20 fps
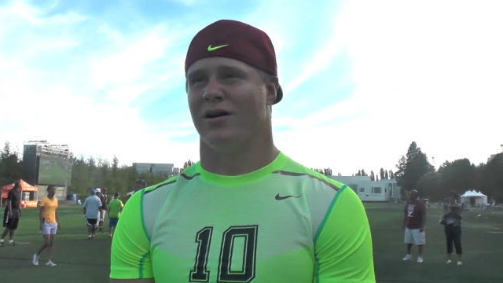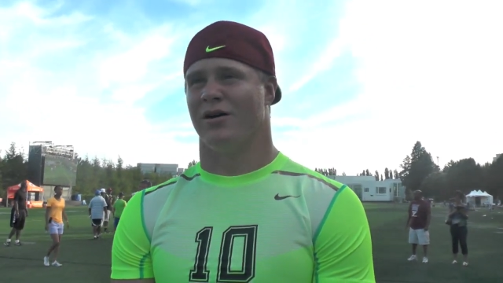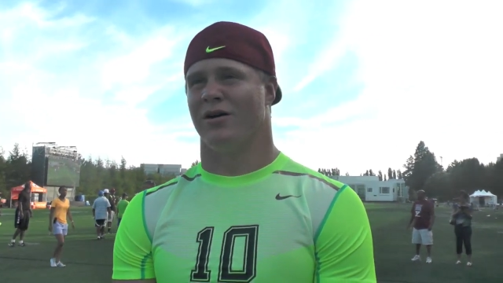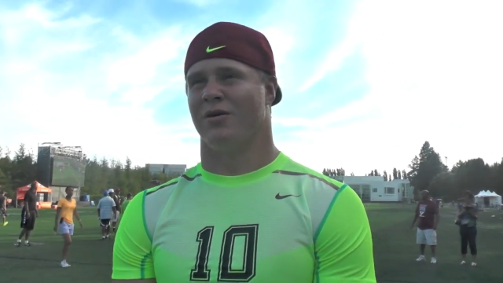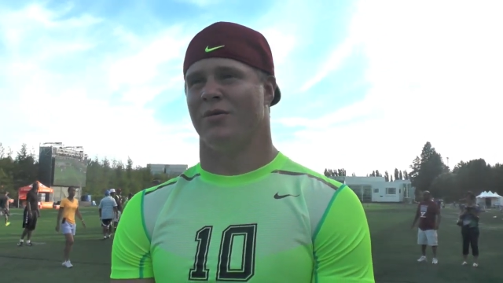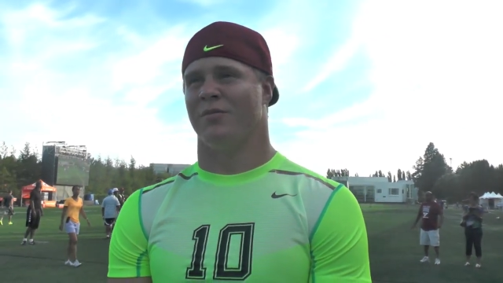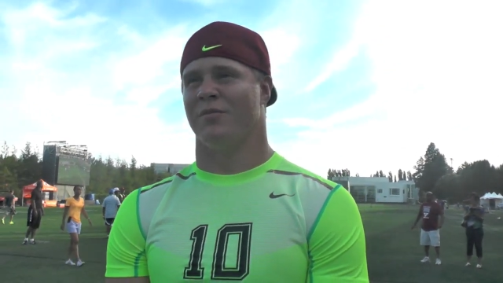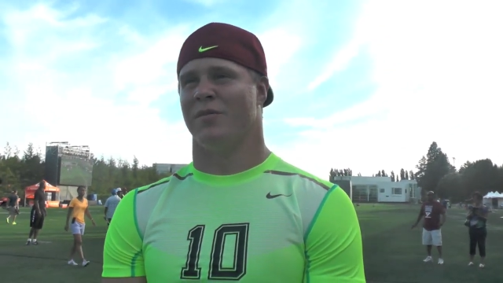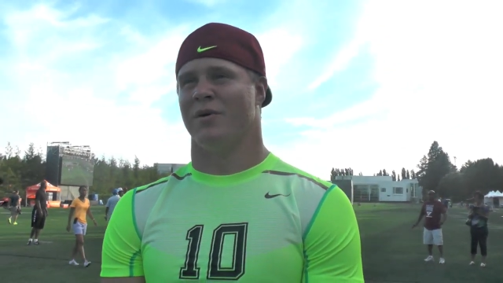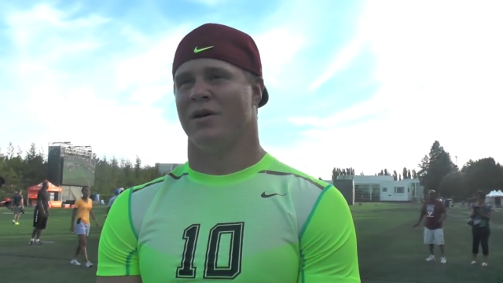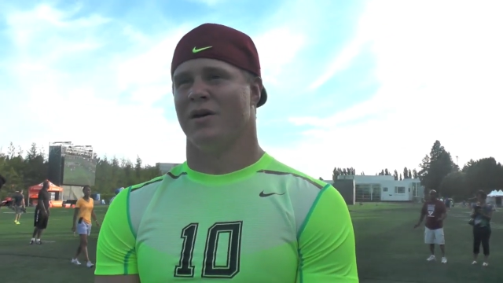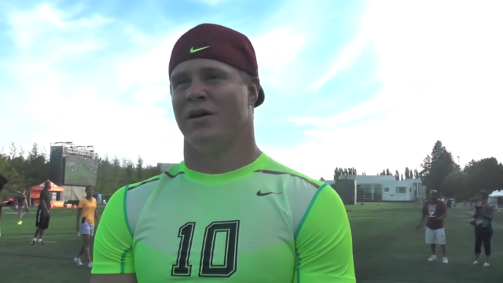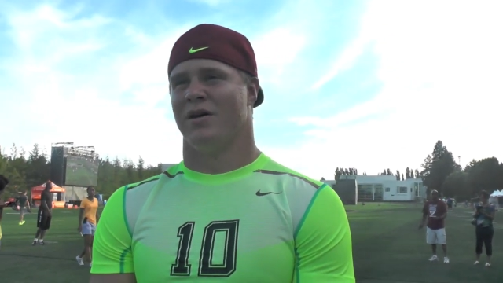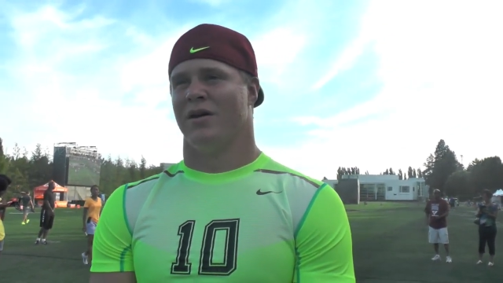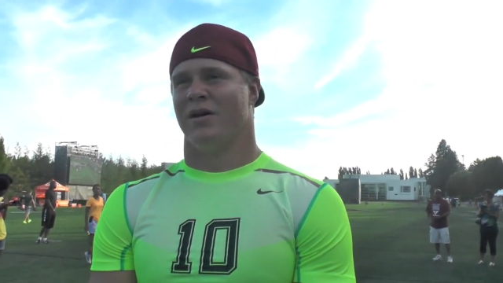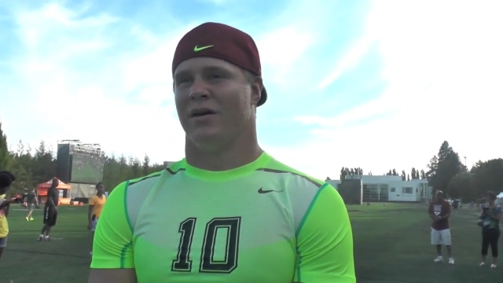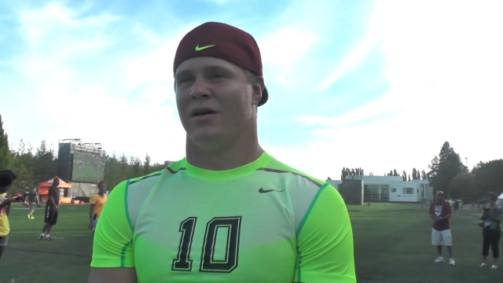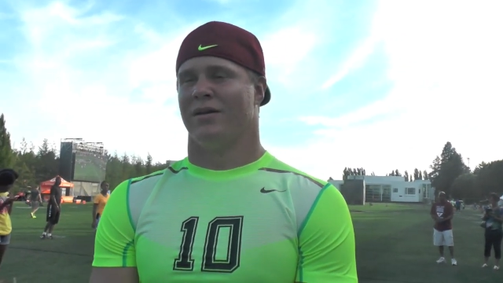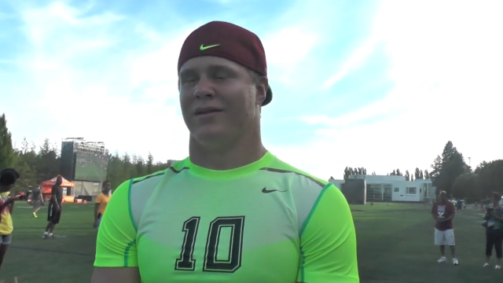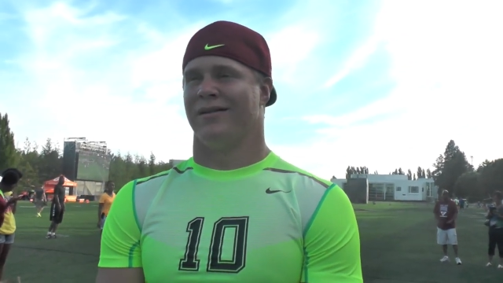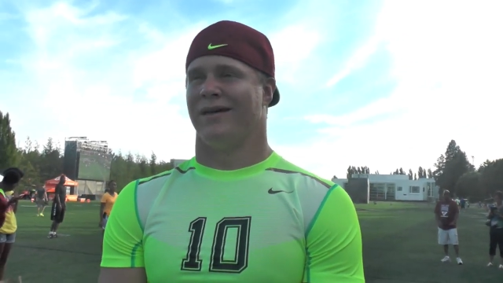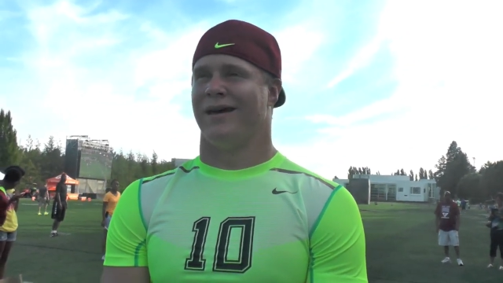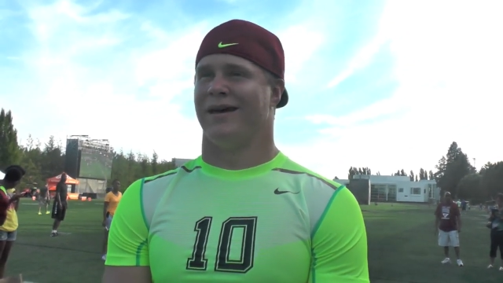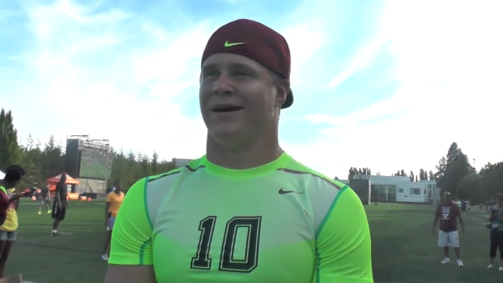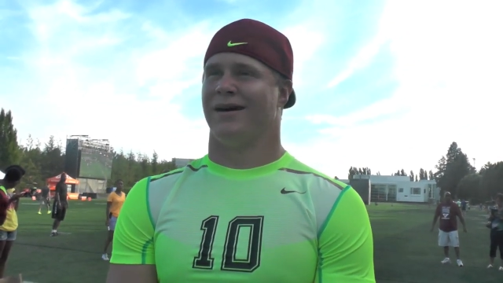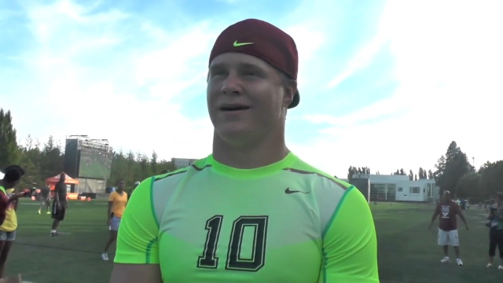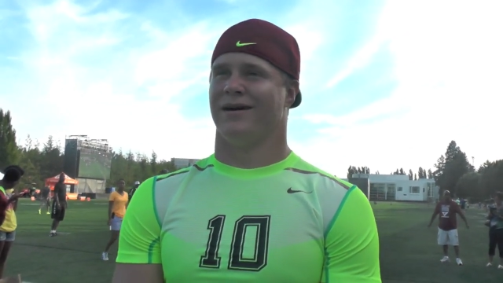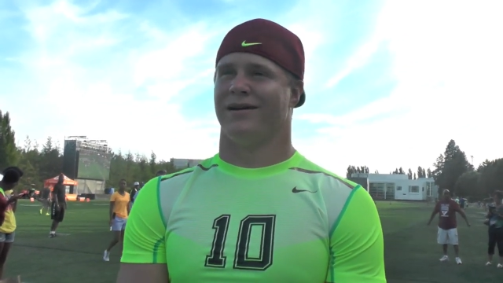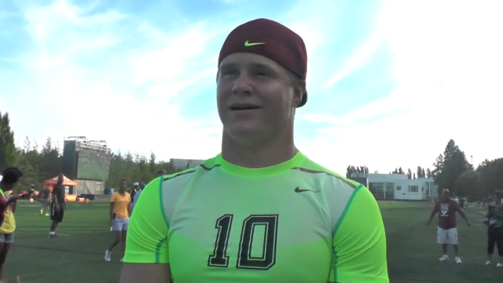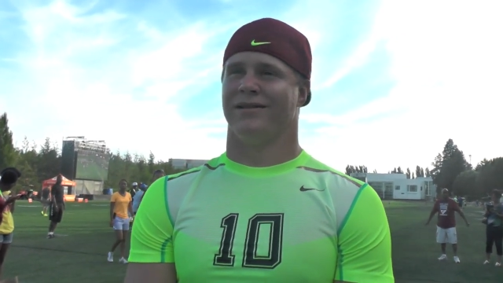Um,
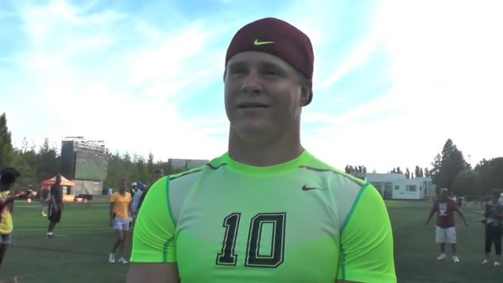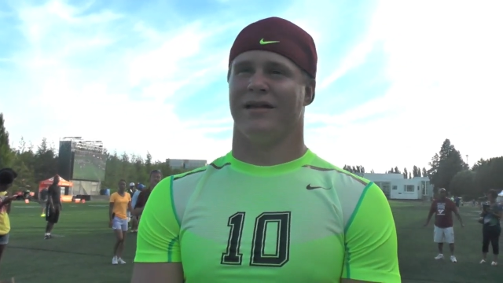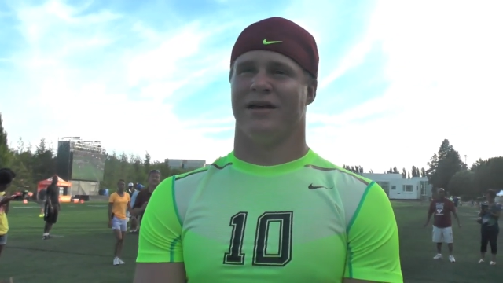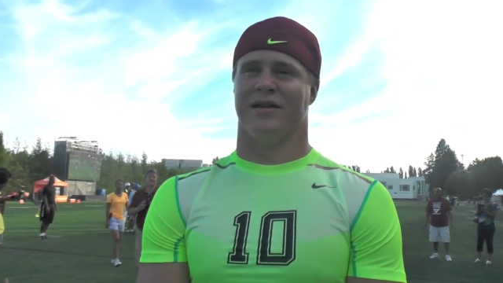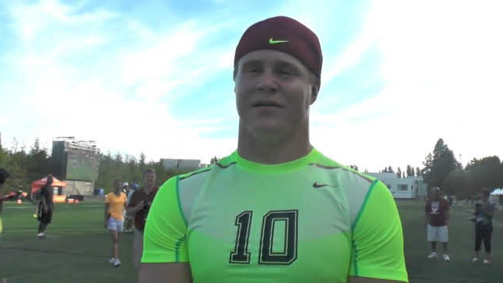they, uh,